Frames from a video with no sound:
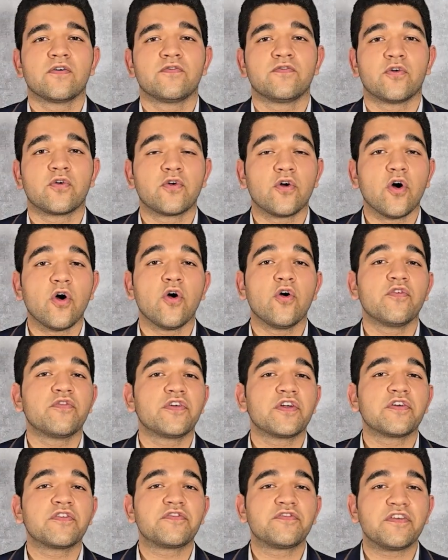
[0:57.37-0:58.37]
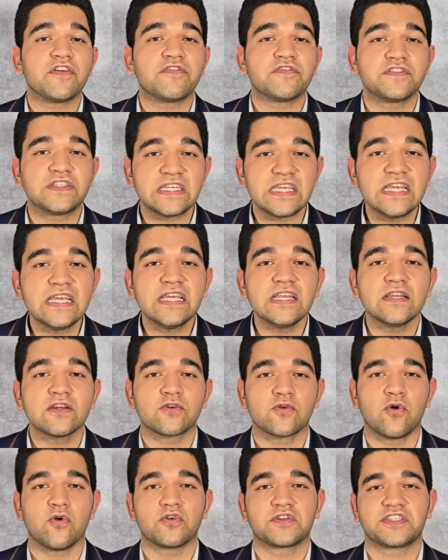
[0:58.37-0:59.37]
for over 15
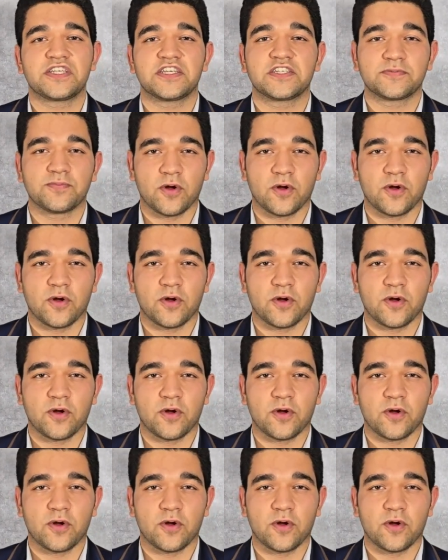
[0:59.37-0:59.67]
courses